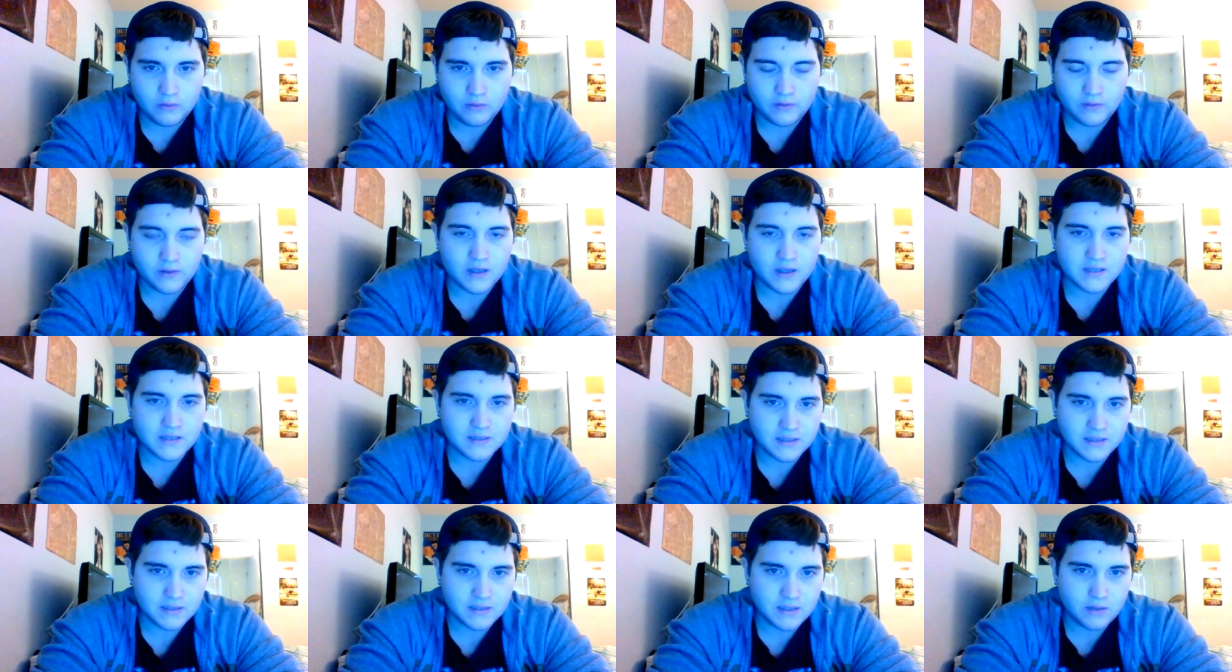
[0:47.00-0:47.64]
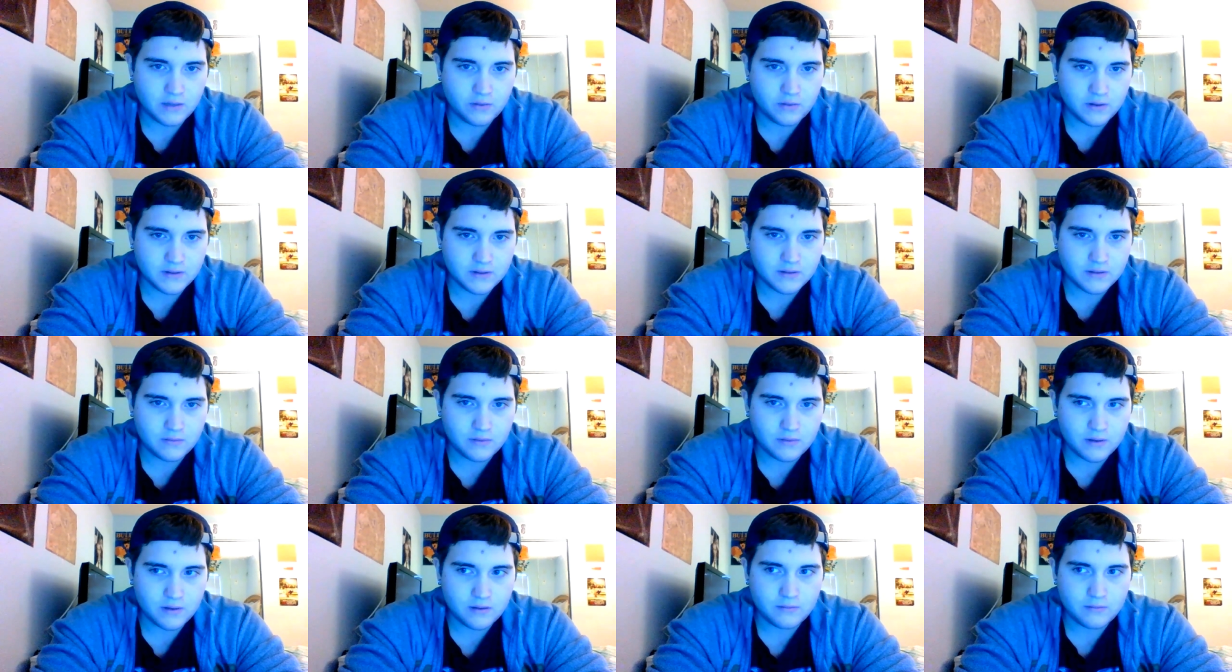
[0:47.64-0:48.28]
we lost Dusty Rhodes
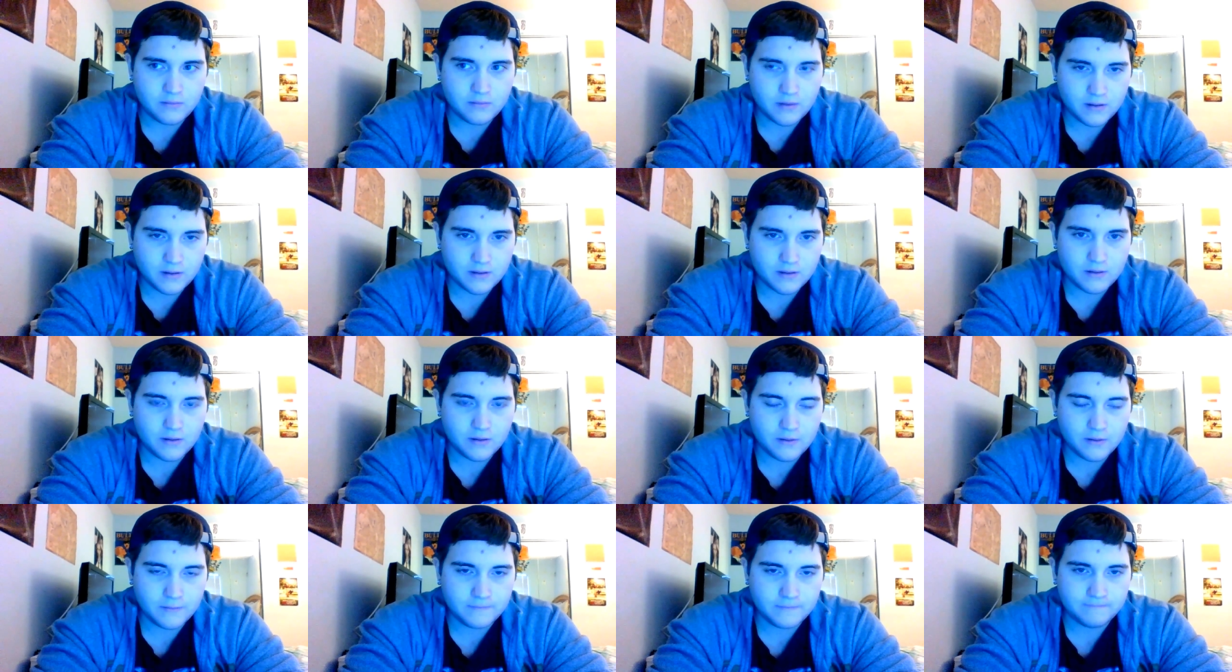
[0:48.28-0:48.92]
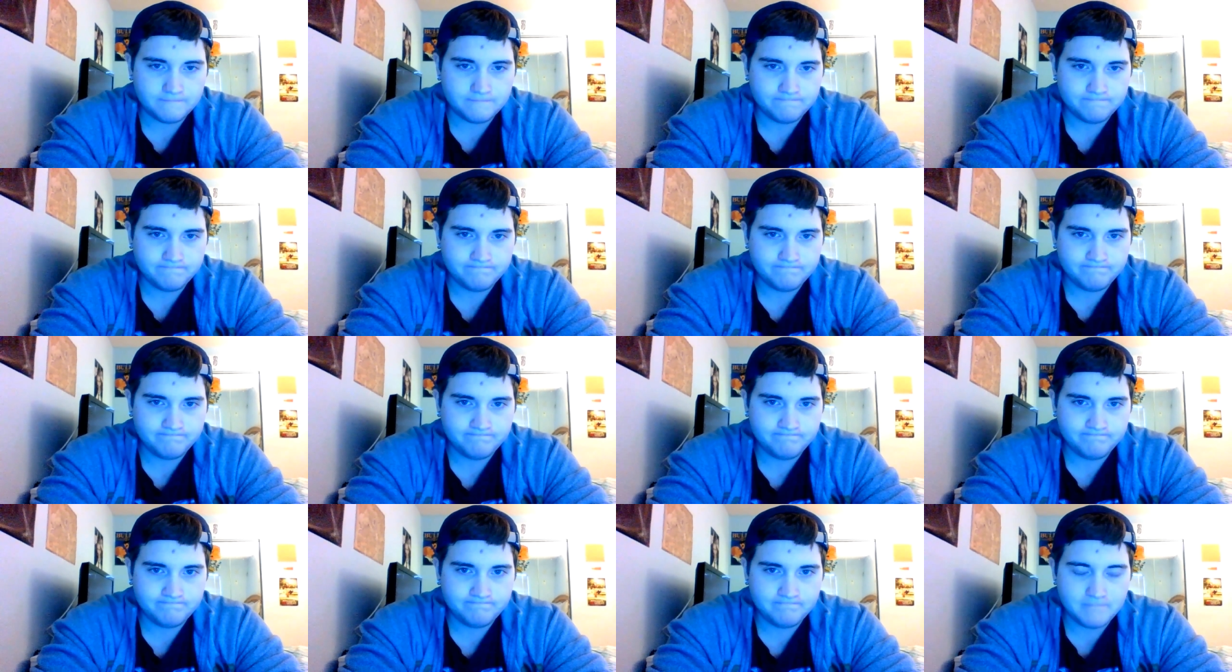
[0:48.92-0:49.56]
a week month ago.
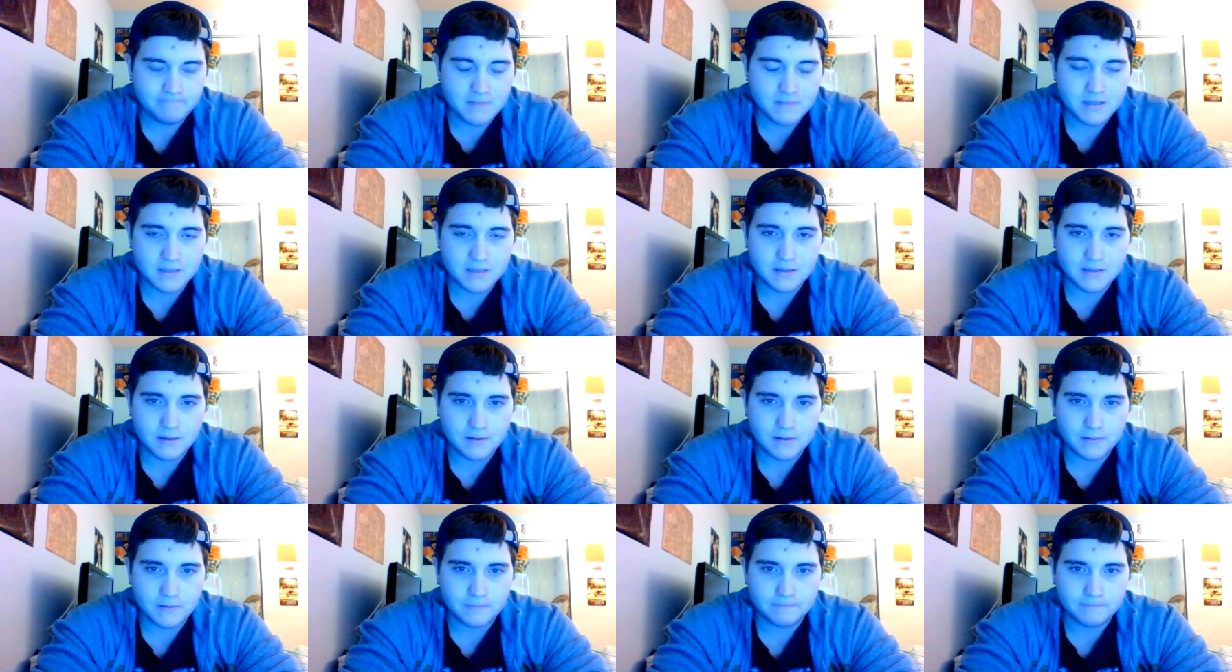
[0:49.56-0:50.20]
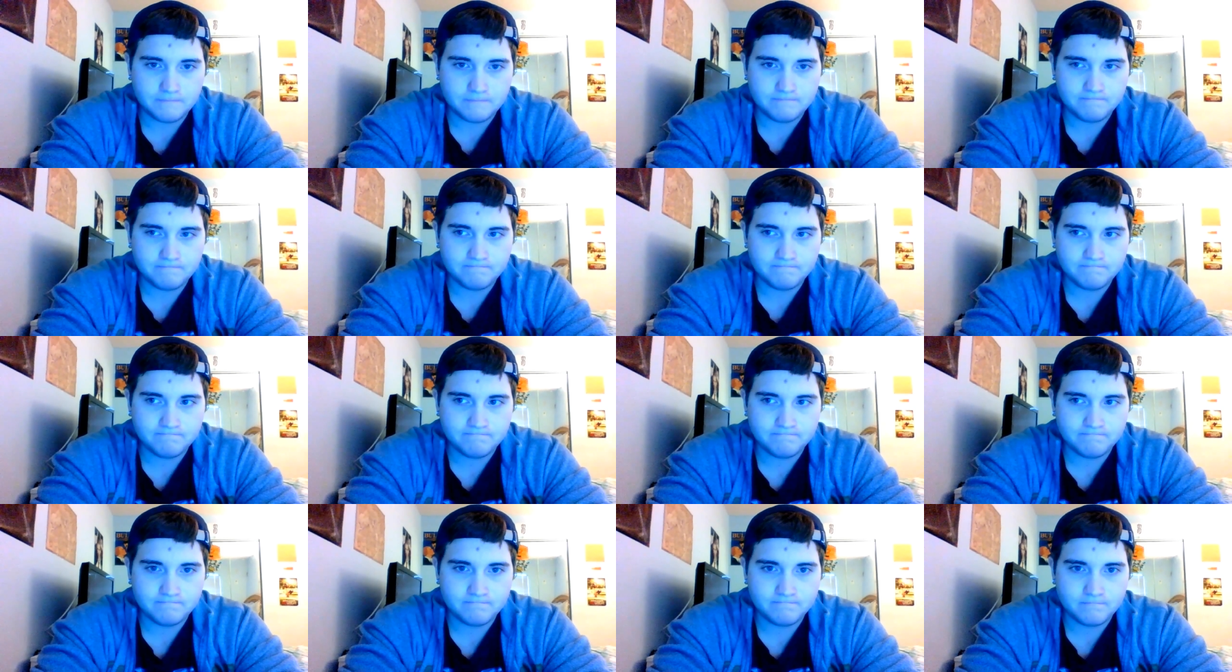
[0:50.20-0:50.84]
This year,
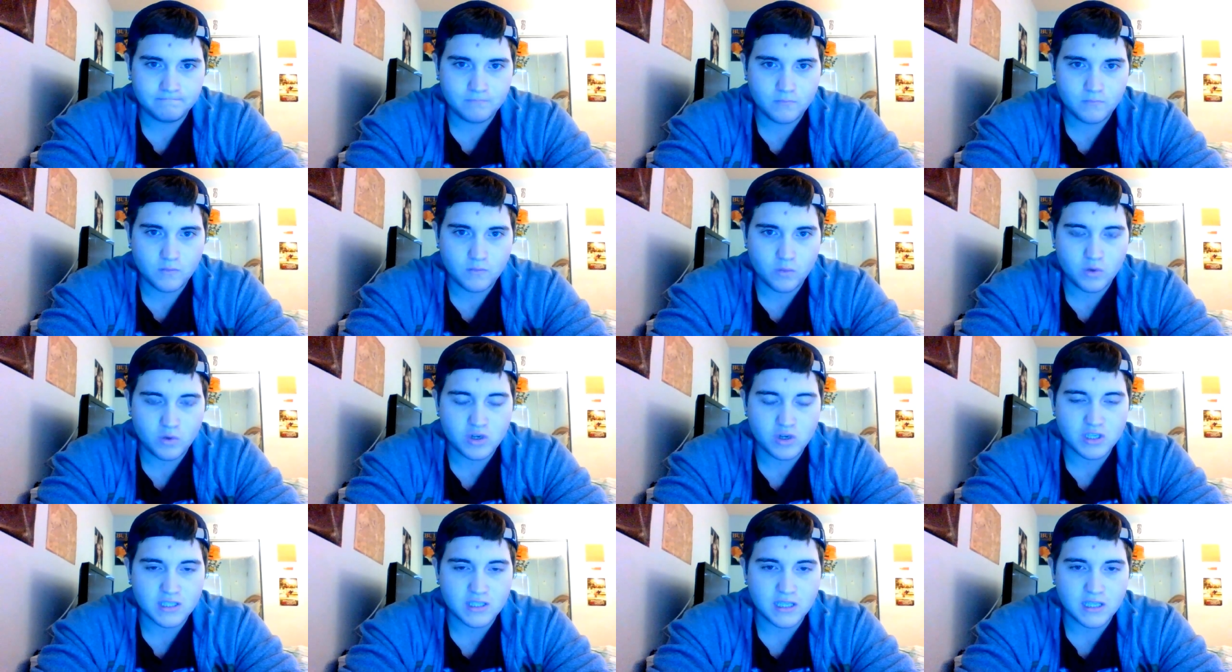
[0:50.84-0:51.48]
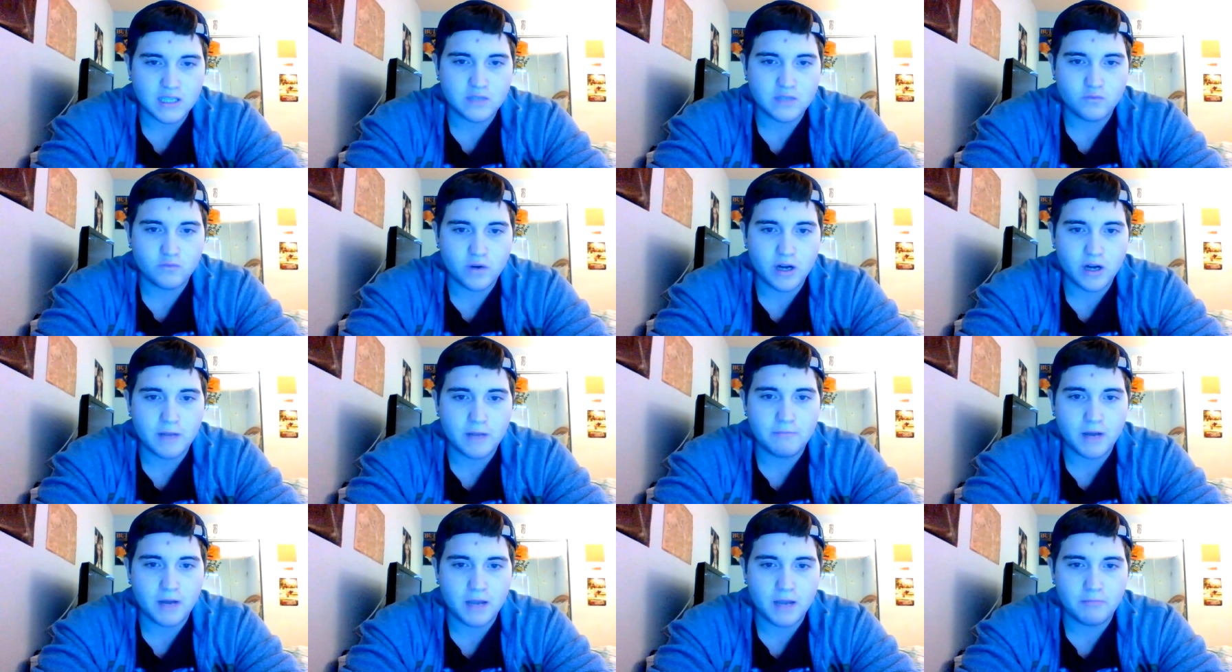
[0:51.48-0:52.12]
we just lost
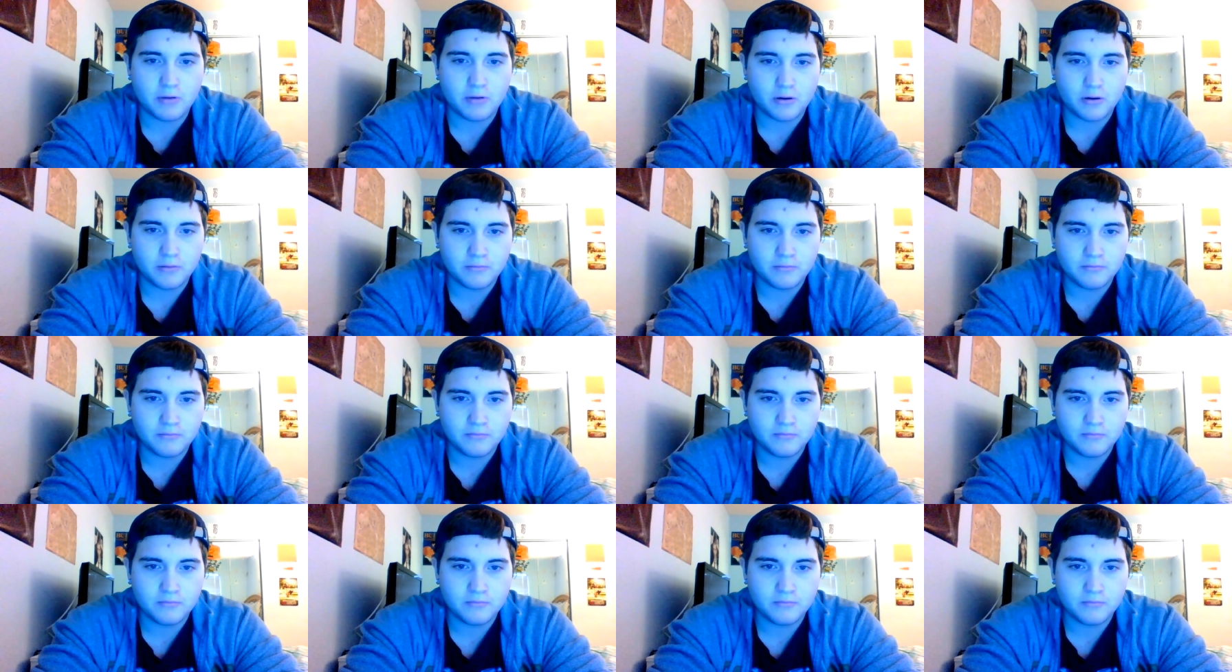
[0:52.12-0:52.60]
Roddy Piper.